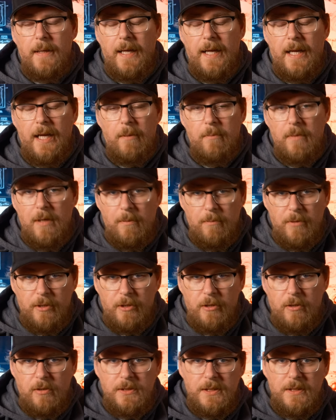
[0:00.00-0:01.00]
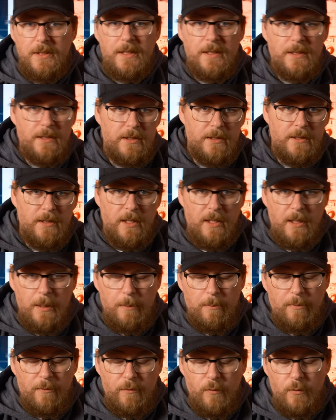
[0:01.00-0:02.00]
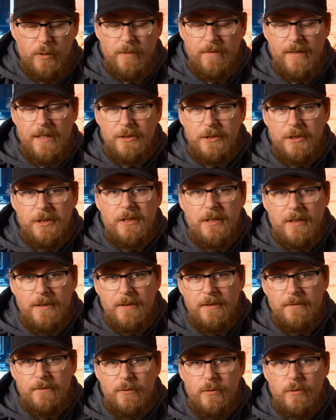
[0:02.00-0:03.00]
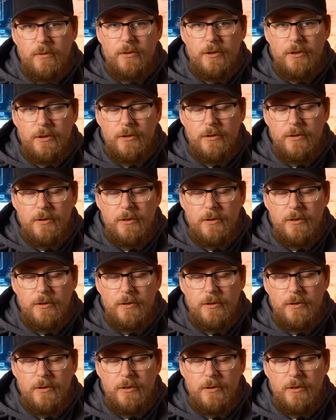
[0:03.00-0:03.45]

I'm recording this before I've actually done the photo shoot,